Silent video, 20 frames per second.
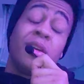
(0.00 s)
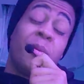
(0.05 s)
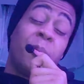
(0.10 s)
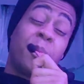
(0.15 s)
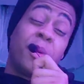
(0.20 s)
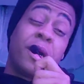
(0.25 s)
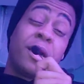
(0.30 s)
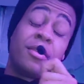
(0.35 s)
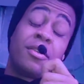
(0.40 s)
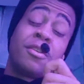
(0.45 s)

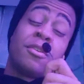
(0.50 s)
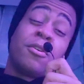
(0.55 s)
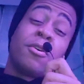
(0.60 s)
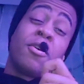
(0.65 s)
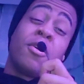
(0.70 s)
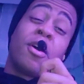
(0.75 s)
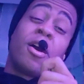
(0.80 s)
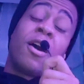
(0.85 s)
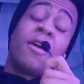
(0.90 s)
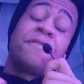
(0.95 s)
But,
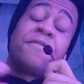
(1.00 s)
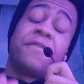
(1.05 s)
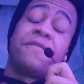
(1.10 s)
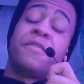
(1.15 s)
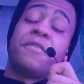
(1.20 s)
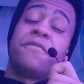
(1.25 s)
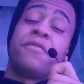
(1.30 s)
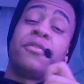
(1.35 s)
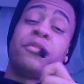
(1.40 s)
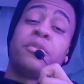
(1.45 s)
all 50
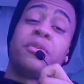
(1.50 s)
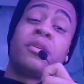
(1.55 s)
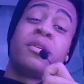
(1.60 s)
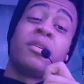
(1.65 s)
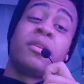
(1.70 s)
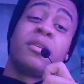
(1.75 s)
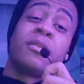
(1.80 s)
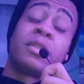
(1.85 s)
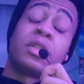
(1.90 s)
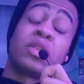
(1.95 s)
of you
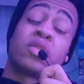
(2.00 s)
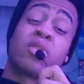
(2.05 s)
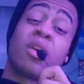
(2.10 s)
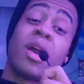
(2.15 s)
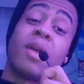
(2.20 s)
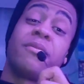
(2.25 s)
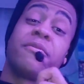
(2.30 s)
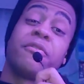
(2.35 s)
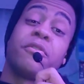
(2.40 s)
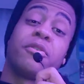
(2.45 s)

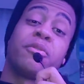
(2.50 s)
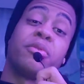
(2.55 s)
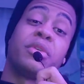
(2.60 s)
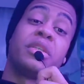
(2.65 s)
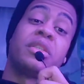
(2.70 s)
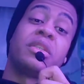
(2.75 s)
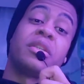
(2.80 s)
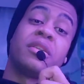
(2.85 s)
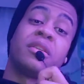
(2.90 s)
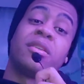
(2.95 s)
subscribed for a
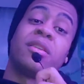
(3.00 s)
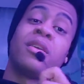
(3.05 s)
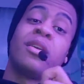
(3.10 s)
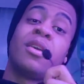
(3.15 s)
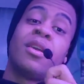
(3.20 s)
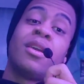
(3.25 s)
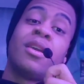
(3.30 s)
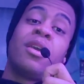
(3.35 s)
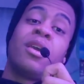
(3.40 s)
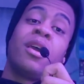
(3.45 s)
reason.
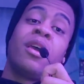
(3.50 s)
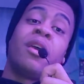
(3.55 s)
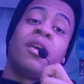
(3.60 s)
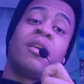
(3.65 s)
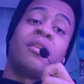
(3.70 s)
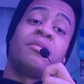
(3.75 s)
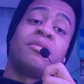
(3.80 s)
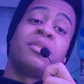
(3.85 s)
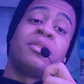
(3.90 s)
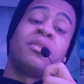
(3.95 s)

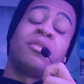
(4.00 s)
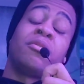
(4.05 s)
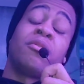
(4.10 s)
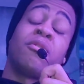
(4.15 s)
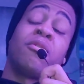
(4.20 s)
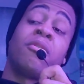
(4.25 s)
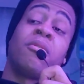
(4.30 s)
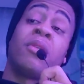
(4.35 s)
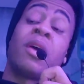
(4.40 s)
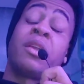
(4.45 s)
And
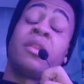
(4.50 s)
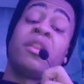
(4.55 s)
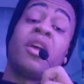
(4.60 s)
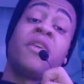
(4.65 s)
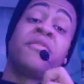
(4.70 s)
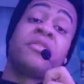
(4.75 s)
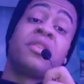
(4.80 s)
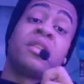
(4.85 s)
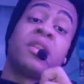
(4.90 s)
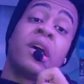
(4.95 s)
I'd
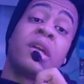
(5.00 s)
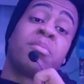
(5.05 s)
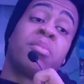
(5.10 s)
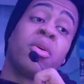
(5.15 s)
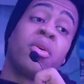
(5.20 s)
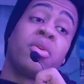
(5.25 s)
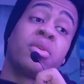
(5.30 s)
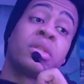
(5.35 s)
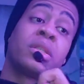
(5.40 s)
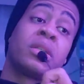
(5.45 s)
love
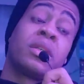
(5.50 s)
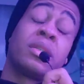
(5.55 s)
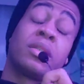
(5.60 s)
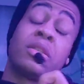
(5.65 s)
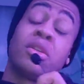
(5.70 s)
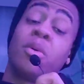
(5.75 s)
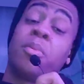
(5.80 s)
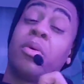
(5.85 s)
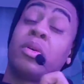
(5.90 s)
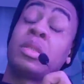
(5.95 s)
to
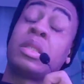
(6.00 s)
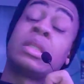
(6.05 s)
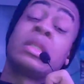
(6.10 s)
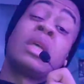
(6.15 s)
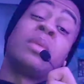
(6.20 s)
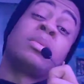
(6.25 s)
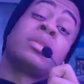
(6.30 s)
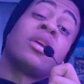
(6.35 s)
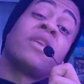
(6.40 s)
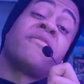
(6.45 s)
still post the
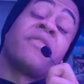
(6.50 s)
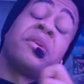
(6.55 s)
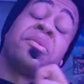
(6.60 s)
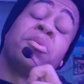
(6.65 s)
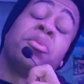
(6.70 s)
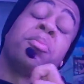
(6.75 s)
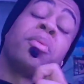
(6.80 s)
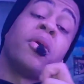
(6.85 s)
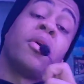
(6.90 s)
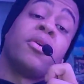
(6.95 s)
same stuff I
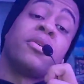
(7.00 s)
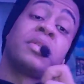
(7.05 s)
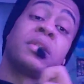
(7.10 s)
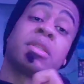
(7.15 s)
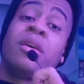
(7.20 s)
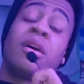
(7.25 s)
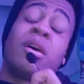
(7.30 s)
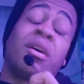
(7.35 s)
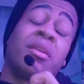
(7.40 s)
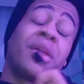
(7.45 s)
do
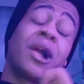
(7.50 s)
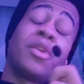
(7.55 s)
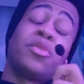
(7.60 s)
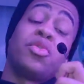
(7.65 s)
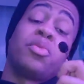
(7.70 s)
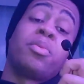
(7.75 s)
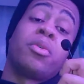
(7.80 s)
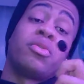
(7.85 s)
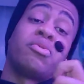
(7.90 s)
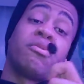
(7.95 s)
post, that I
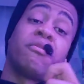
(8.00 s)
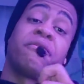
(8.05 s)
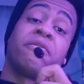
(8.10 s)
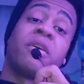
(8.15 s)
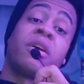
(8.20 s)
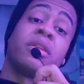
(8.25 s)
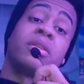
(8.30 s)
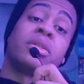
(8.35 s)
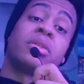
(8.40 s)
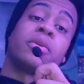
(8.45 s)
do post for
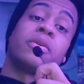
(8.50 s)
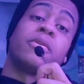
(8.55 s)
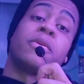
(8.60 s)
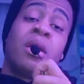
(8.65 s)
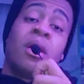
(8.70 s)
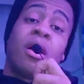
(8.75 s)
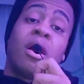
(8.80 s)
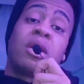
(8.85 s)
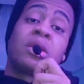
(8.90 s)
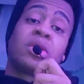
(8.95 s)
fun. So
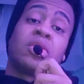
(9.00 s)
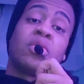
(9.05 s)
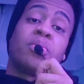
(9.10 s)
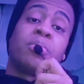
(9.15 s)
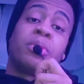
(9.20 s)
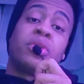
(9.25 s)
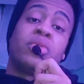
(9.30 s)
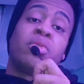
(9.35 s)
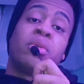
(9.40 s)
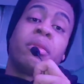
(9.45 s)
I'll still
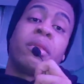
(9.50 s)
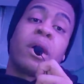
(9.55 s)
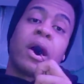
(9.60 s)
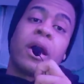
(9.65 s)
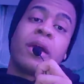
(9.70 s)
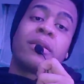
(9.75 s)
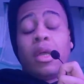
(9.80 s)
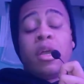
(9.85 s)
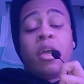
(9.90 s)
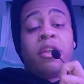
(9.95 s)
be doing
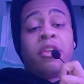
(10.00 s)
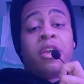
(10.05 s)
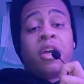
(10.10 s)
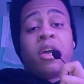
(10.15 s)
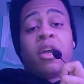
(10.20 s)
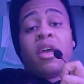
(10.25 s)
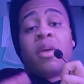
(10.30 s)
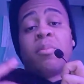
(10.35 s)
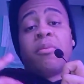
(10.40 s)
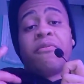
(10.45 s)
that. And yeah,
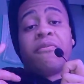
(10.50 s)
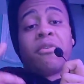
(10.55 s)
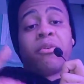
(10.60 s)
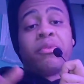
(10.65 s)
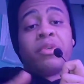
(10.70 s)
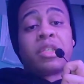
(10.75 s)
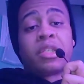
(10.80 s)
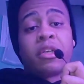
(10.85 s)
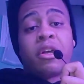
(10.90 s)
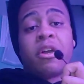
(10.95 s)
and before
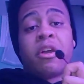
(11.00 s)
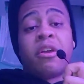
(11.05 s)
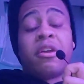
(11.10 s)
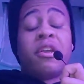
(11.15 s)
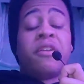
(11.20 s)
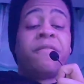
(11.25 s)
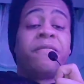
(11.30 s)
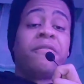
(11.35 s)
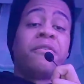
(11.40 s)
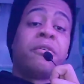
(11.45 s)
we start,
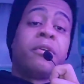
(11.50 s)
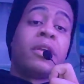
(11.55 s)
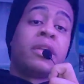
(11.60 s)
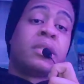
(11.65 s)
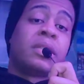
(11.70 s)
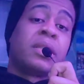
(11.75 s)
if you're into